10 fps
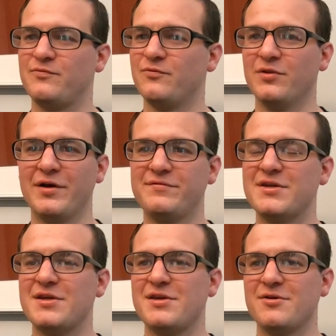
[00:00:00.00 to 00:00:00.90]
loved
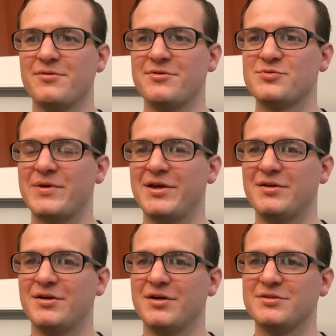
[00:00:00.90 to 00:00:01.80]
it here. There's
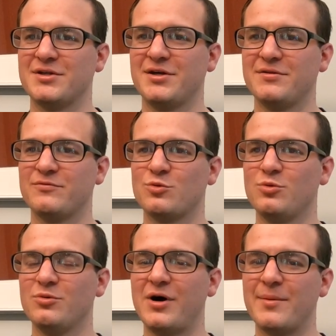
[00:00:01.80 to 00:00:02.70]
been a ton of
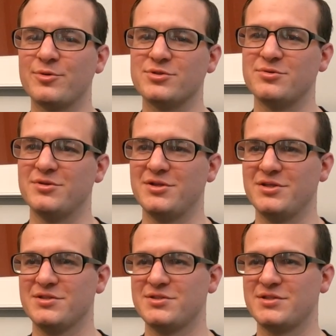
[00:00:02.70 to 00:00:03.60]
cool
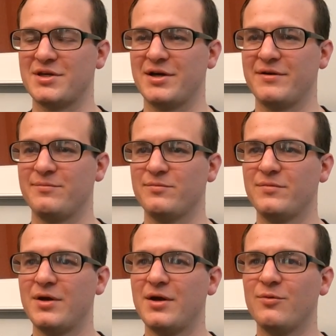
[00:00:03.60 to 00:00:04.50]
opportunities. I've
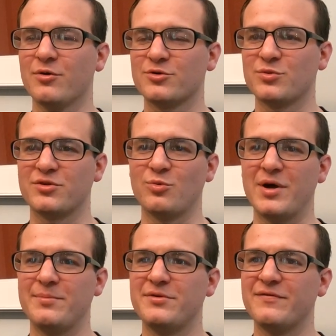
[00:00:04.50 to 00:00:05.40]
worked with the
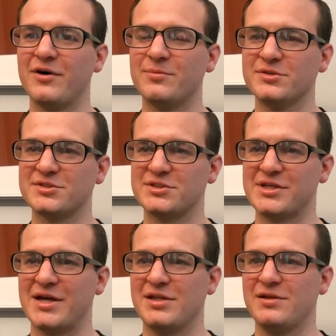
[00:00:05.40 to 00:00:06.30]
Web Development
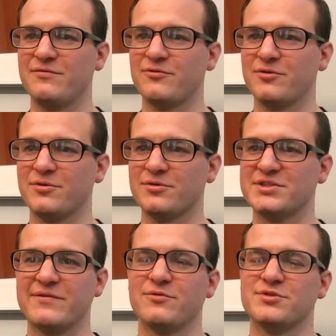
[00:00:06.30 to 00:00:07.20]
Society for
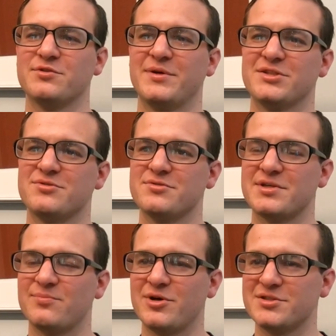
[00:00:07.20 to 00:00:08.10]
several semesters.
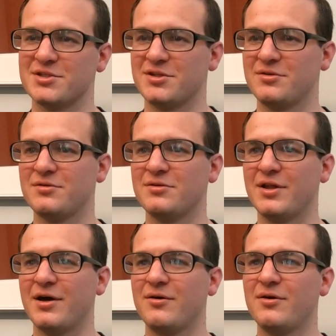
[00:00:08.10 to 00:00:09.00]
I'm president
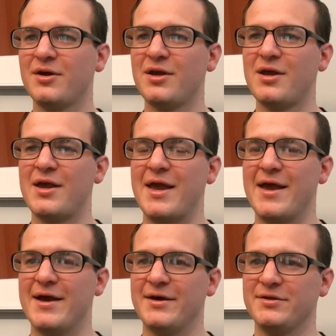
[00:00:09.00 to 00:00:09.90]
now,
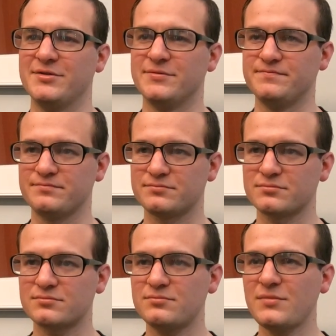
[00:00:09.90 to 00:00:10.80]
and
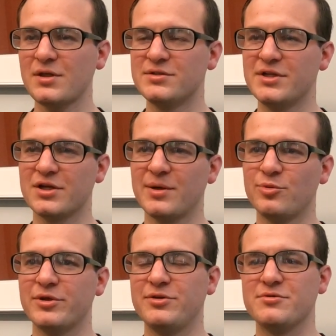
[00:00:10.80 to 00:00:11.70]
did a
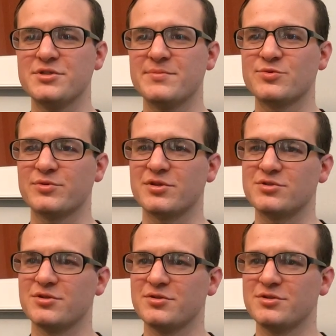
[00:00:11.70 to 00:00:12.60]
couple internships with the
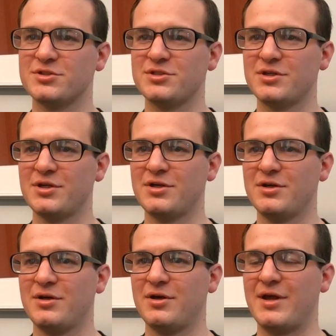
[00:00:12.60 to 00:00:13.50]
church,
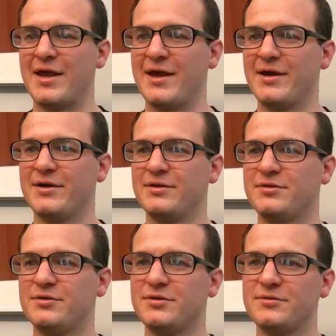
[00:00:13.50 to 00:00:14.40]
and